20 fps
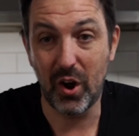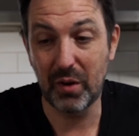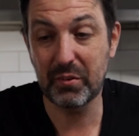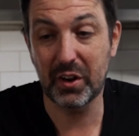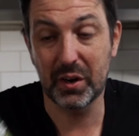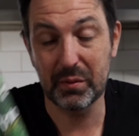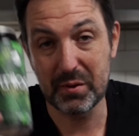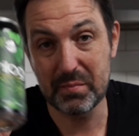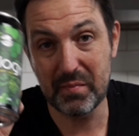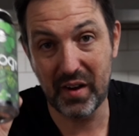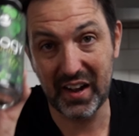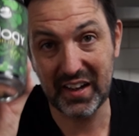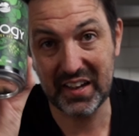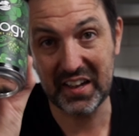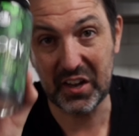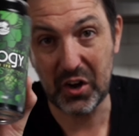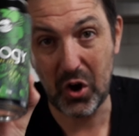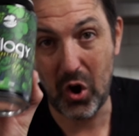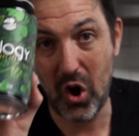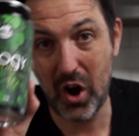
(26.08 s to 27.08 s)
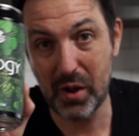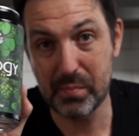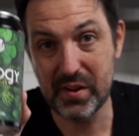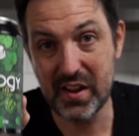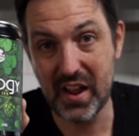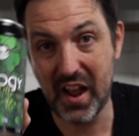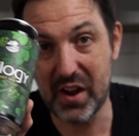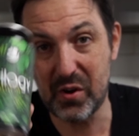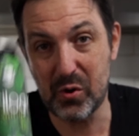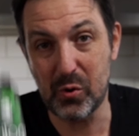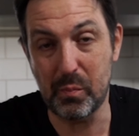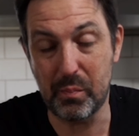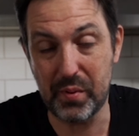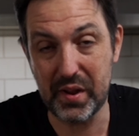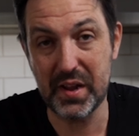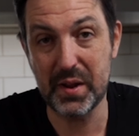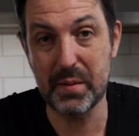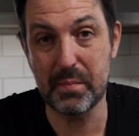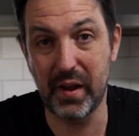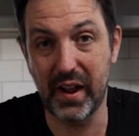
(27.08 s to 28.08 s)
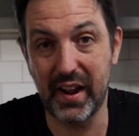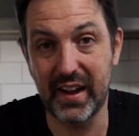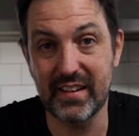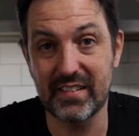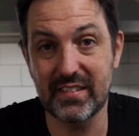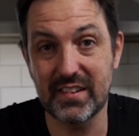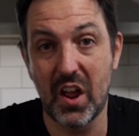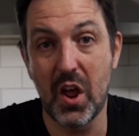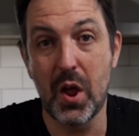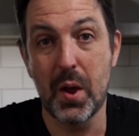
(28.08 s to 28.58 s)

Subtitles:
I'm going to be making an IPA or beer-based